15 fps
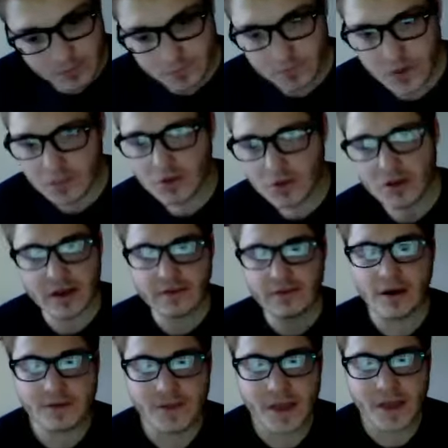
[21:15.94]
people live
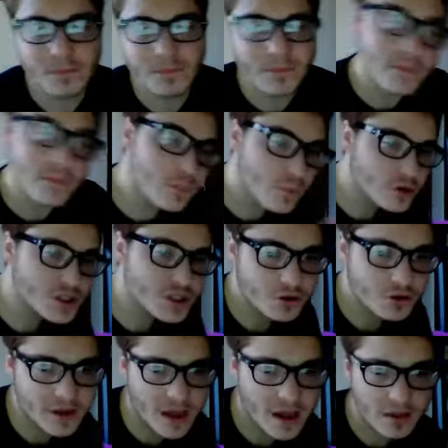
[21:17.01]
on them, more so
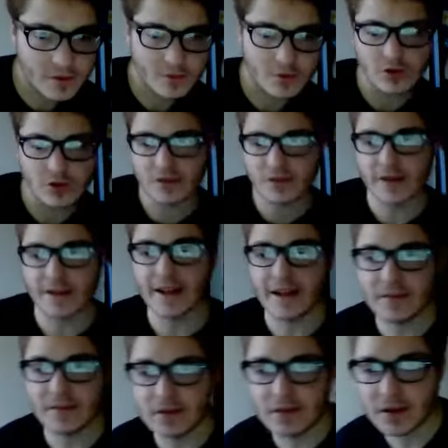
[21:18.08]
in California than
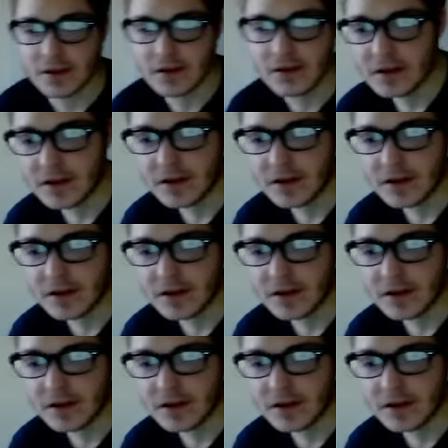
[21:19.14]
anything.